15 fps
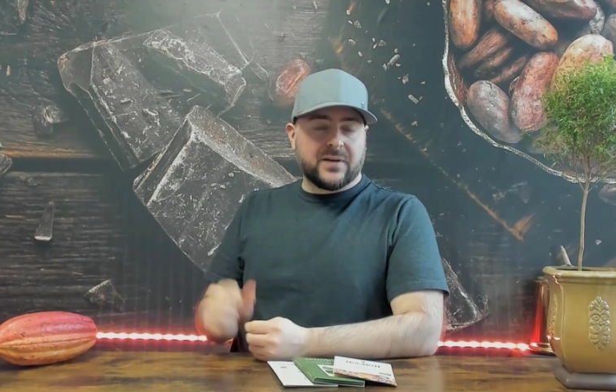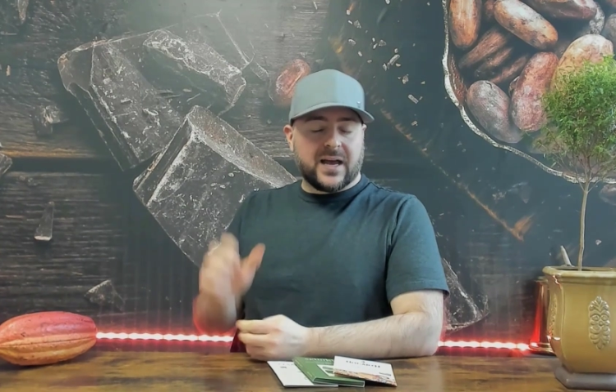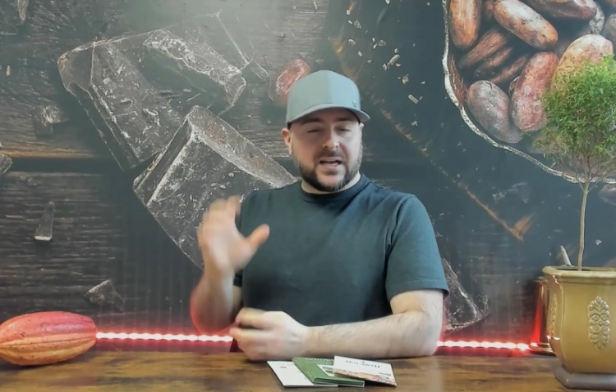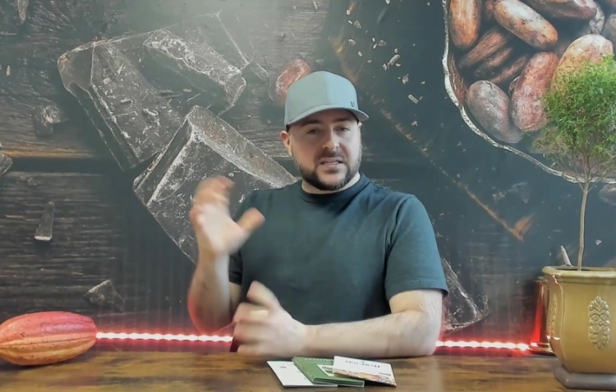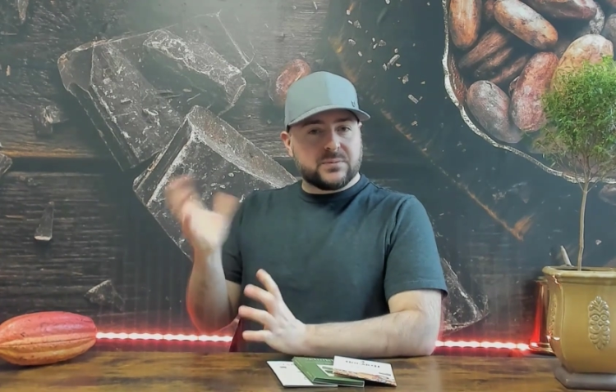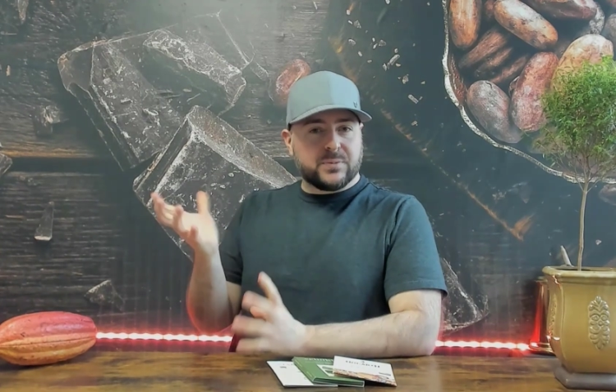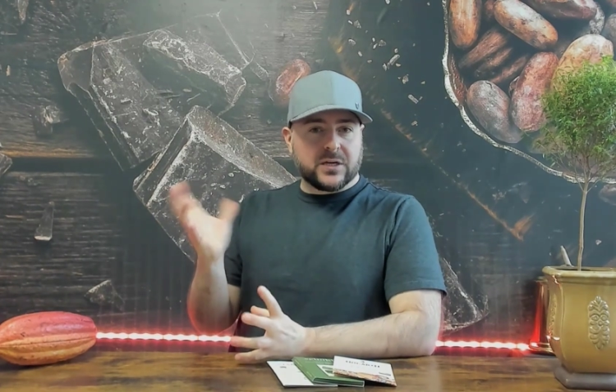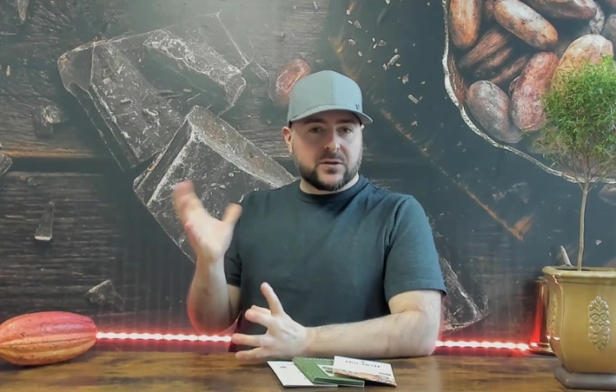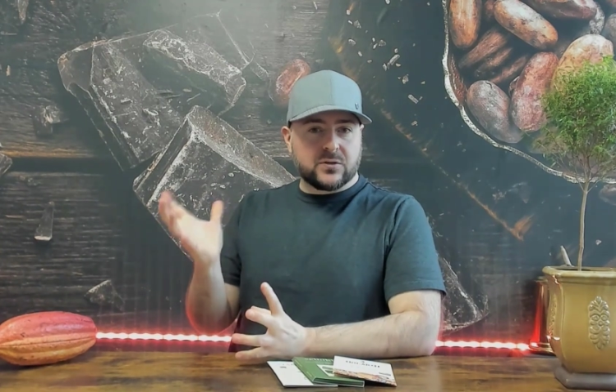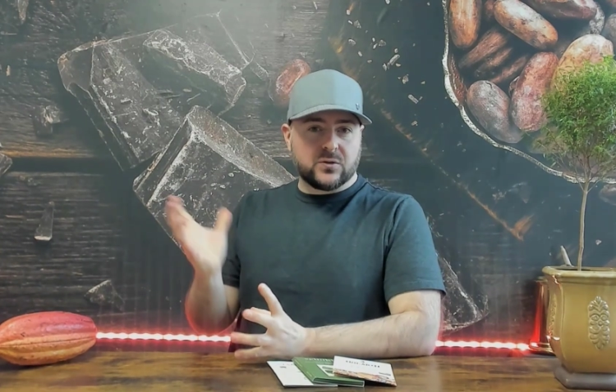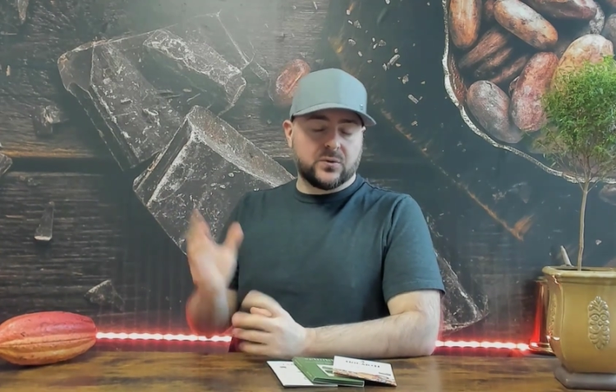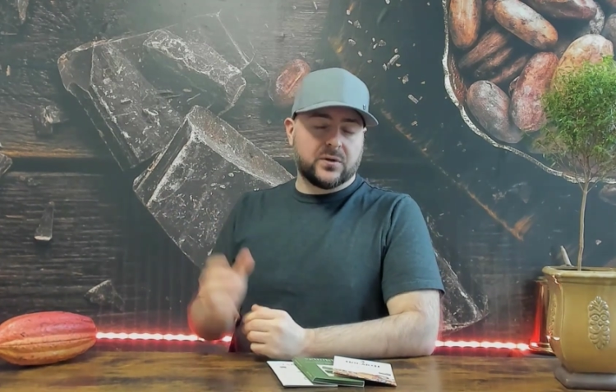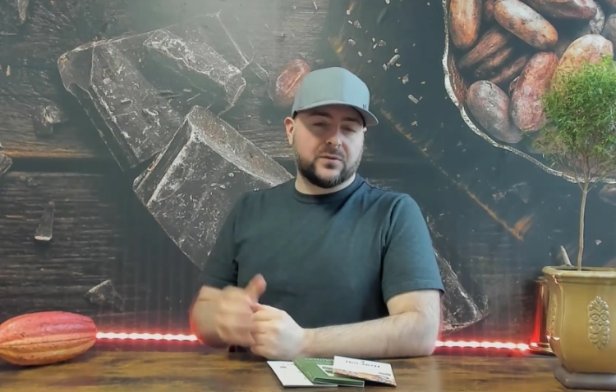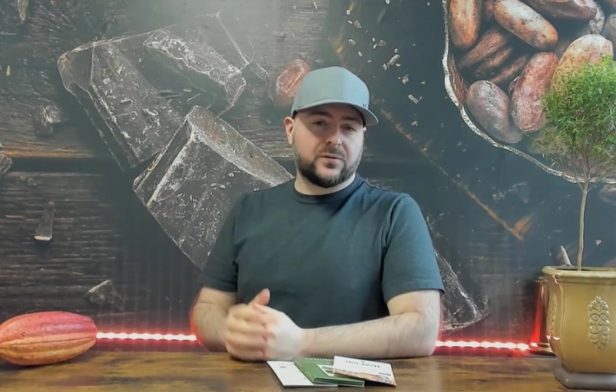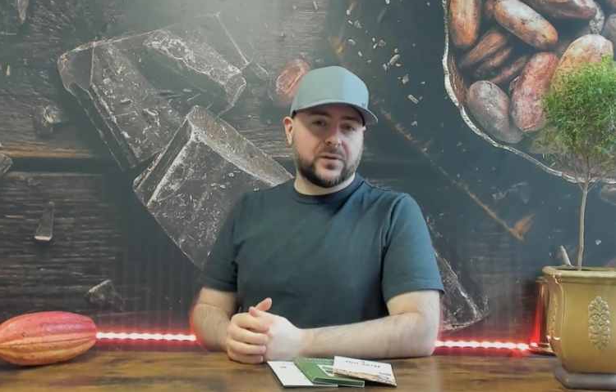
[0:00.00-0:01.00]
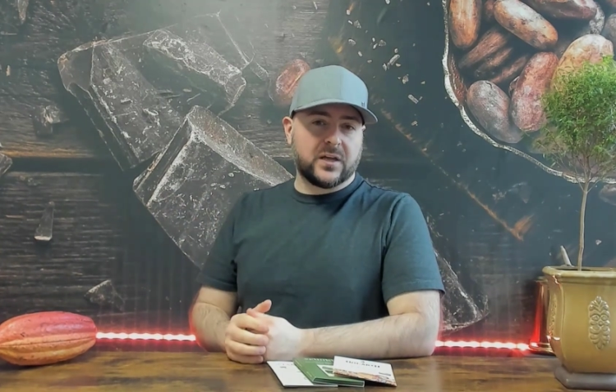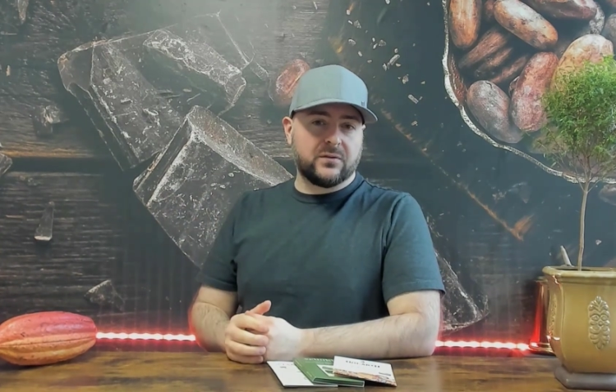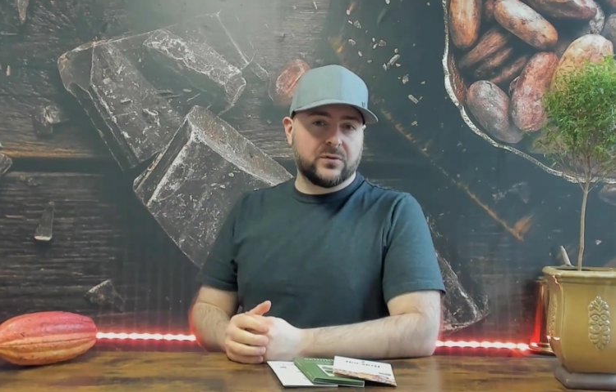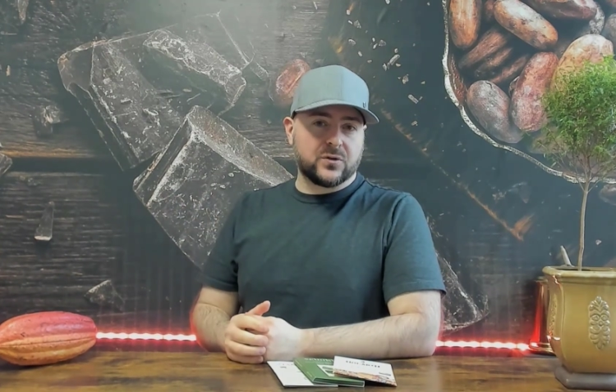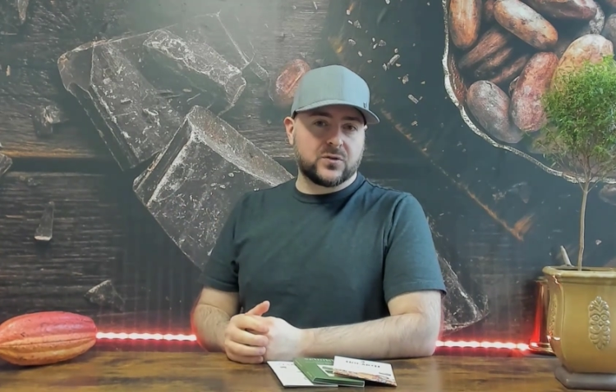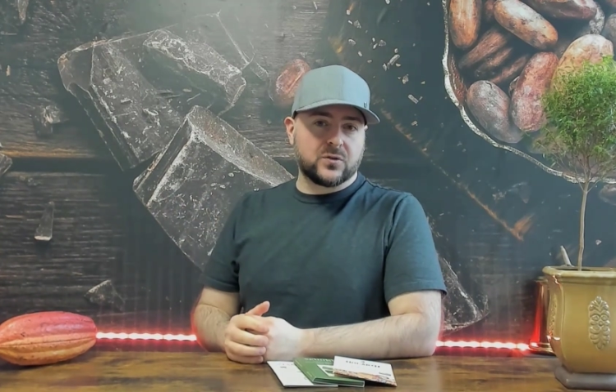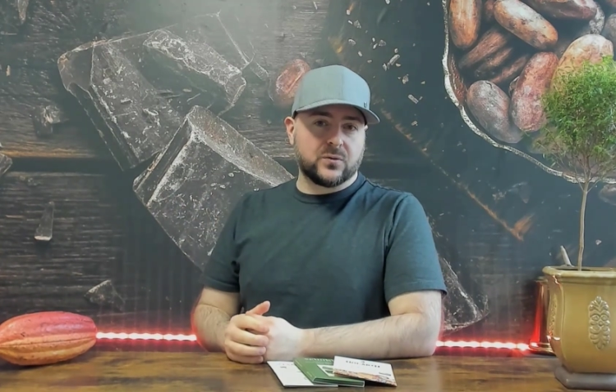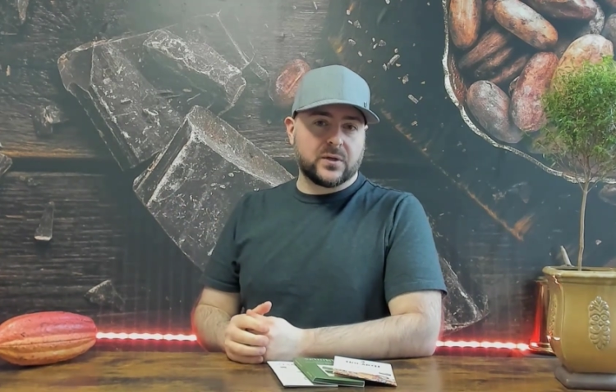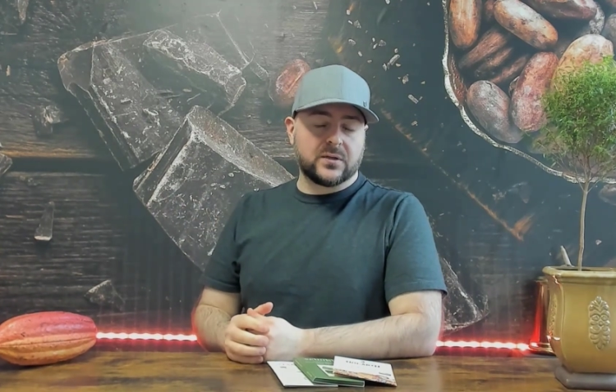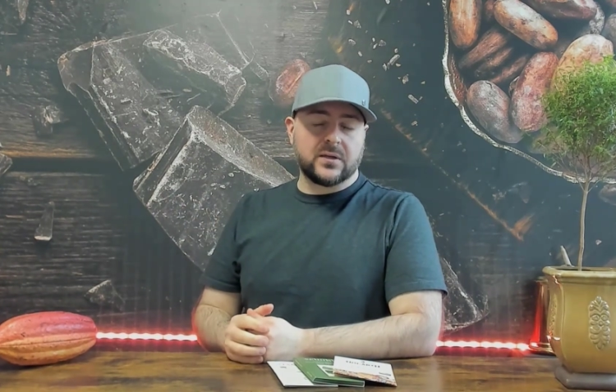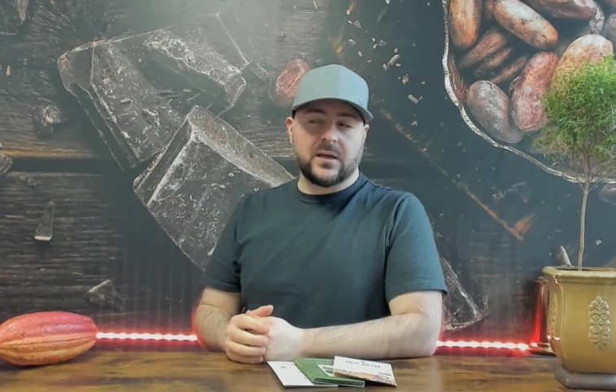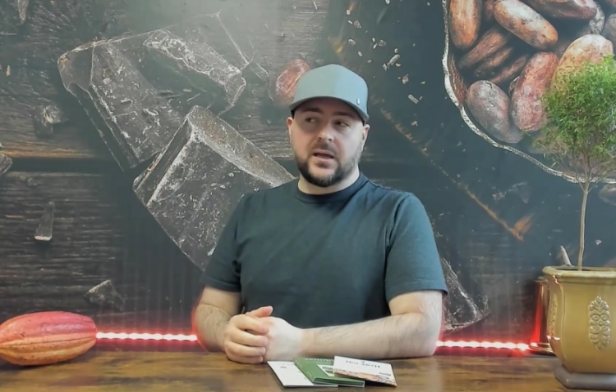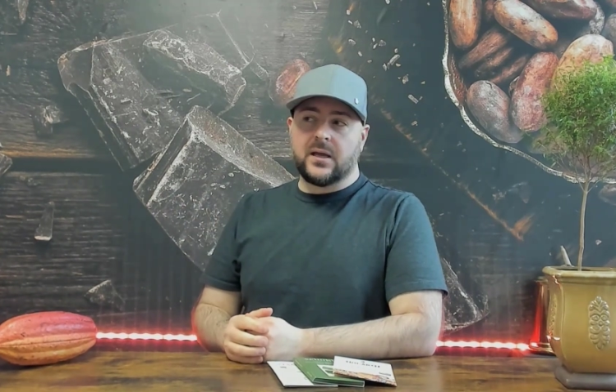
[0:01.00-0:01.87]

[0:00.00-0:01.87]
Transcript: aspect to it, flavor to it.